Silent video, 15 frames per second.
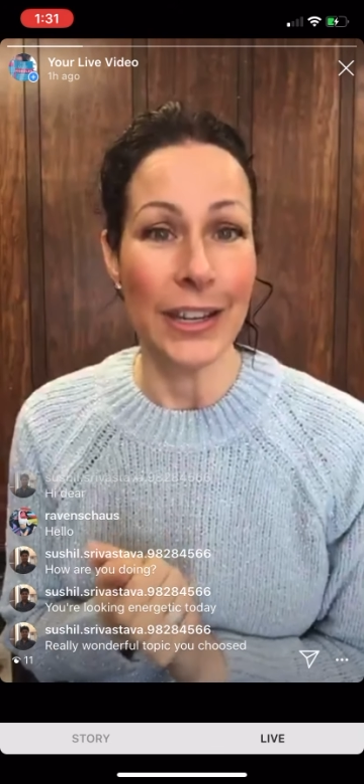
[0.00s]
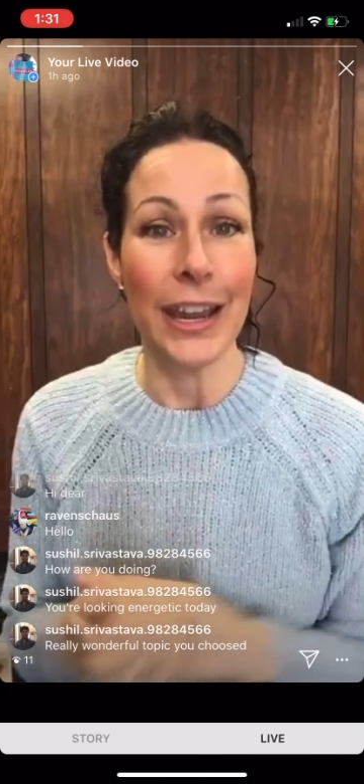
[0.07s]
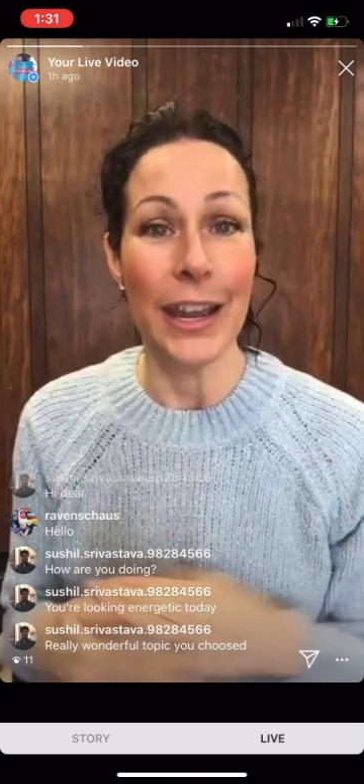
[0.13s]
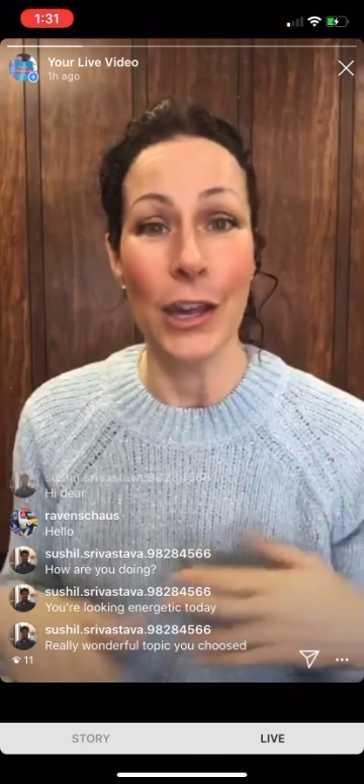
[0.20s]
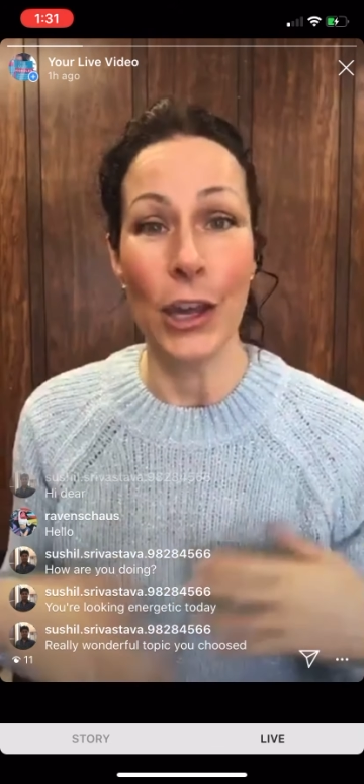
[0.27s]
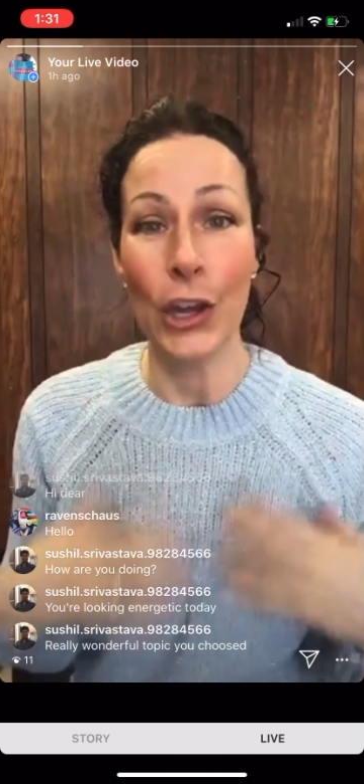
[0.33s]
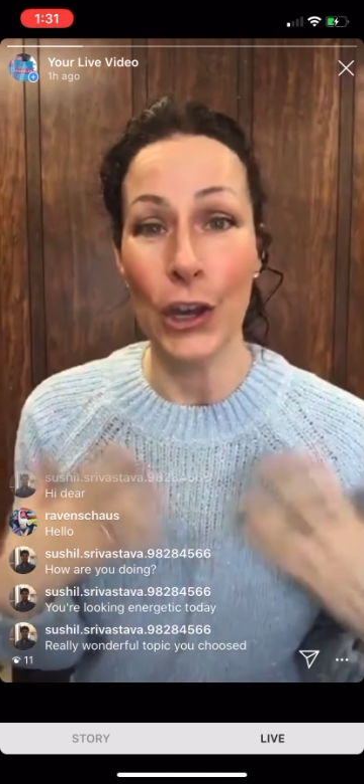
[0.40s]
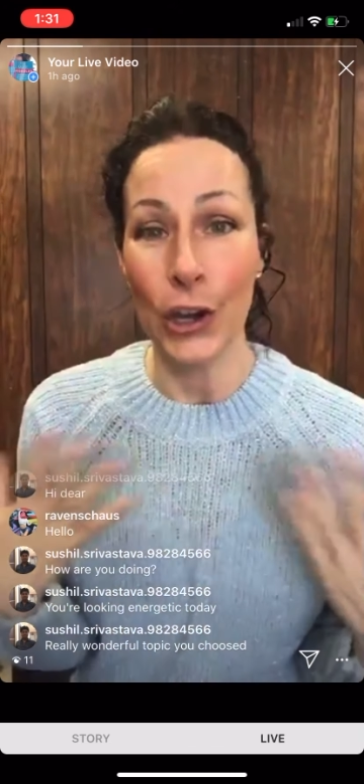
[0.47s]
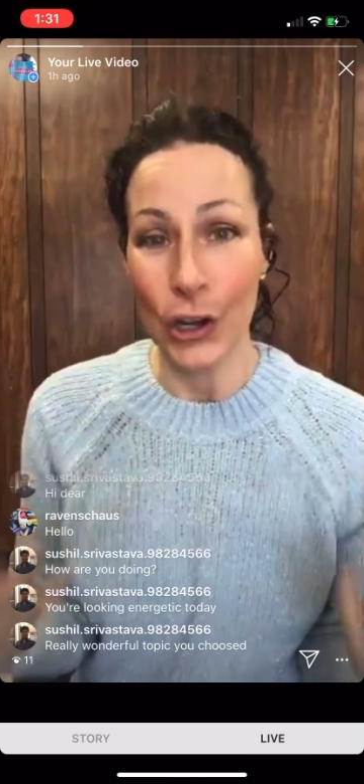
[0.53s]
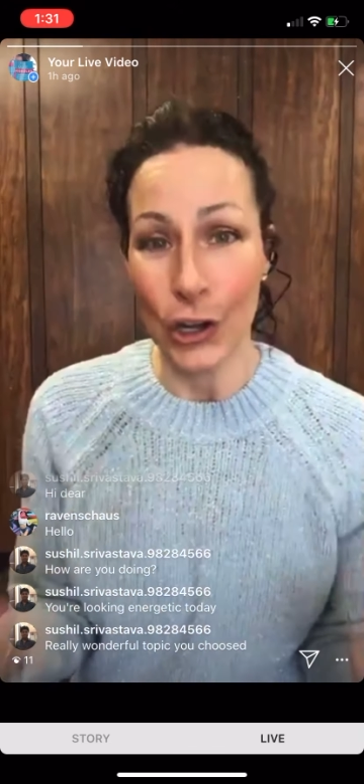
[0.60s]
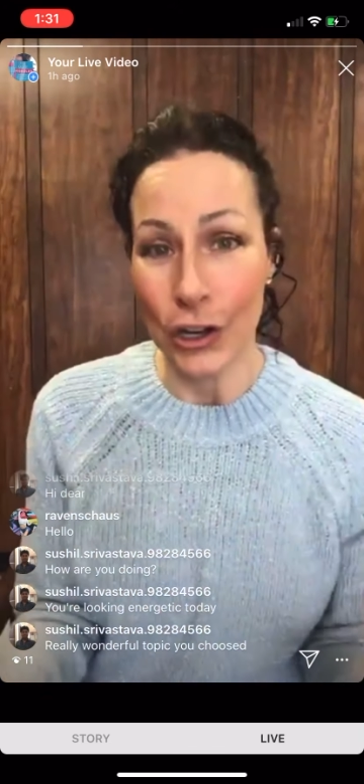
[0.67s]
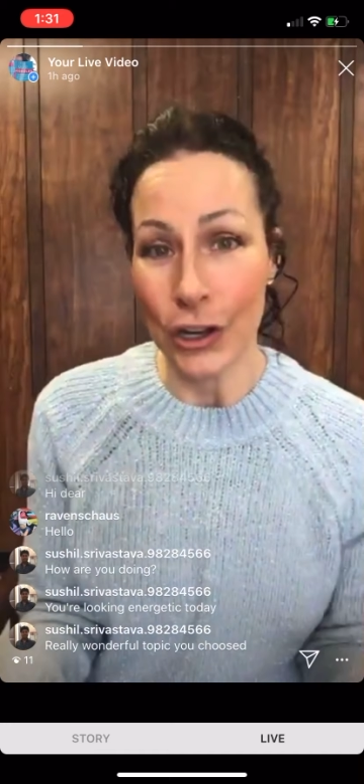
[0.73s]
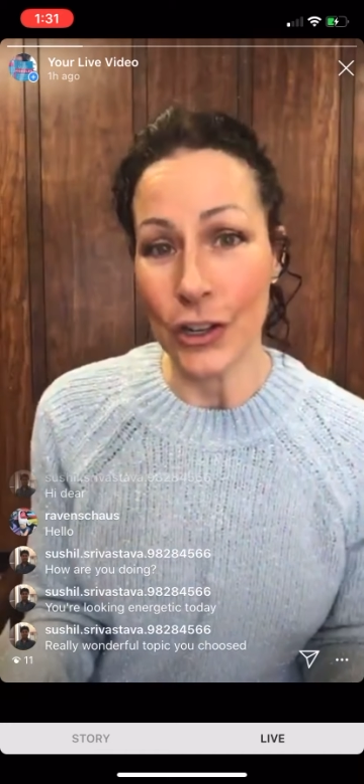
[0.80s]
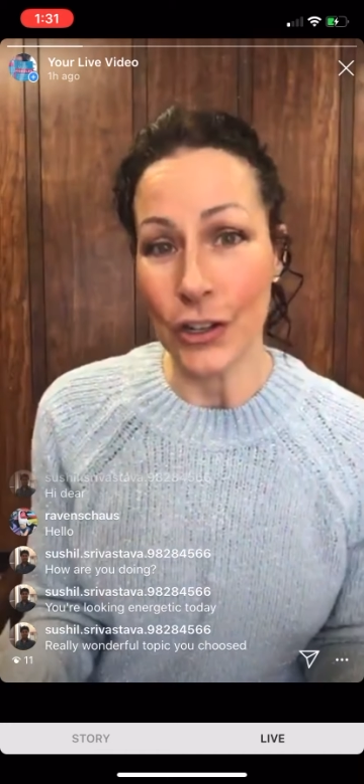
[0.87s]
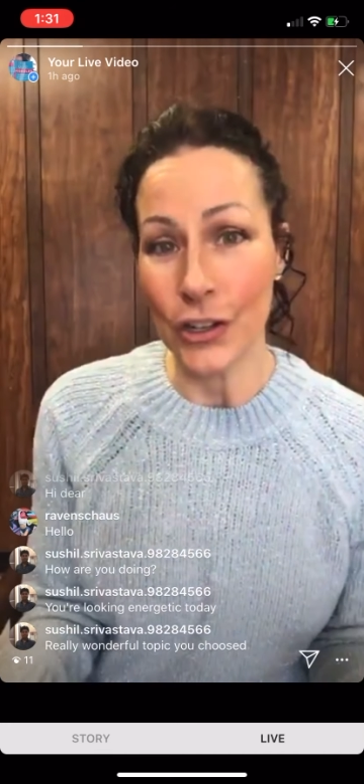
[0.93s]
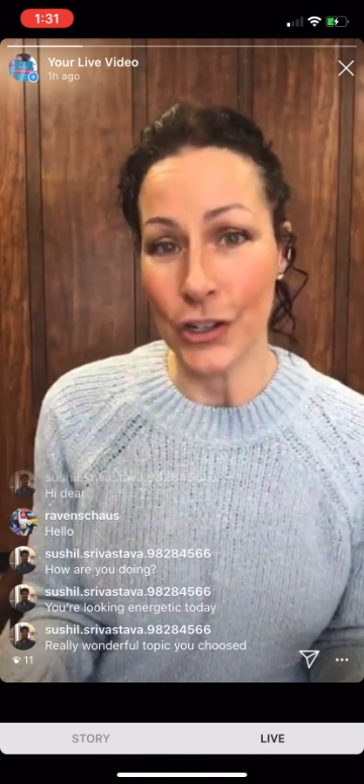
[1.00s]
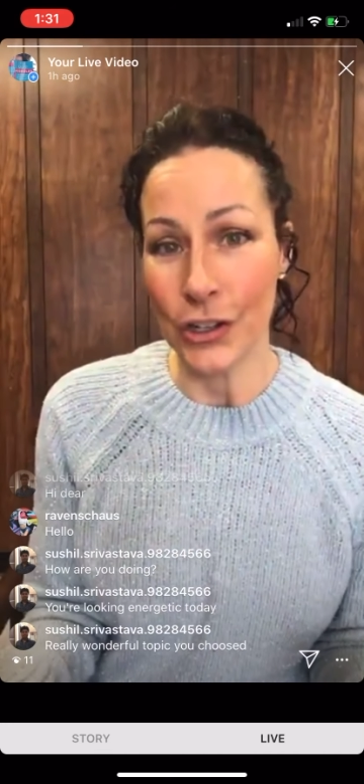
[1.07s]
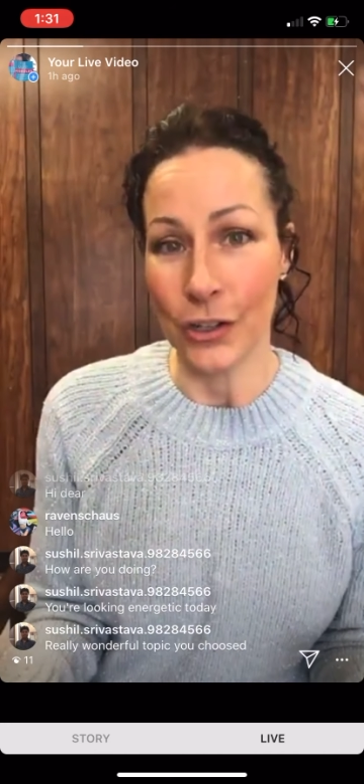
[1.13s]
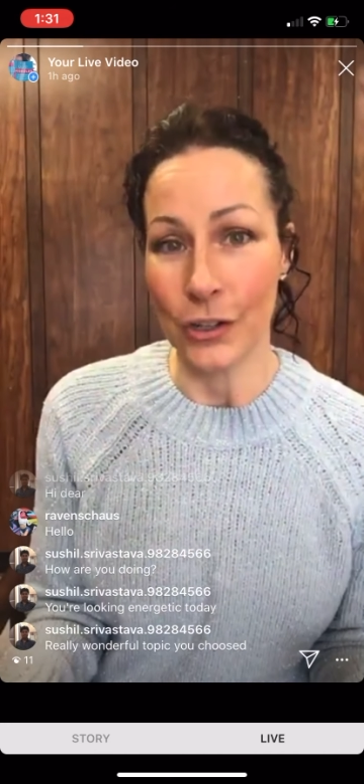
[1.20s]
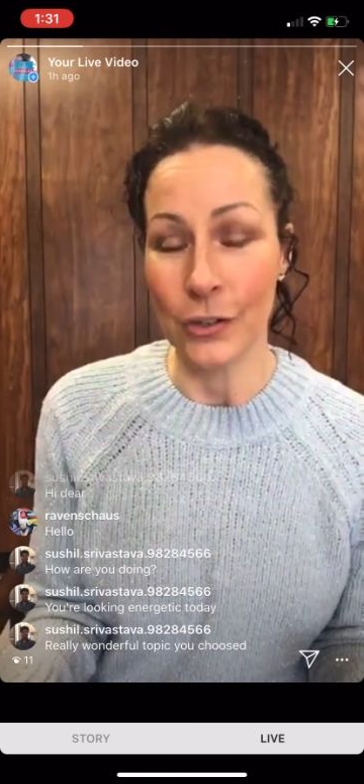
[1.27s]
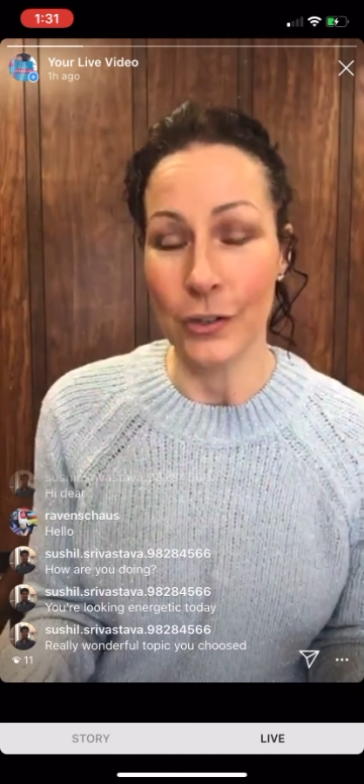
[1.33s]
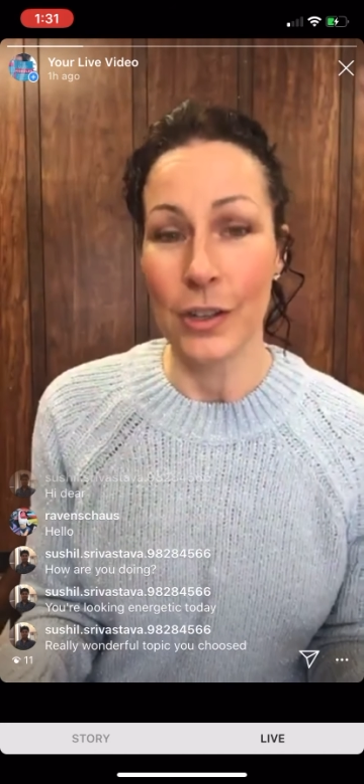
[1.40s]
encourage you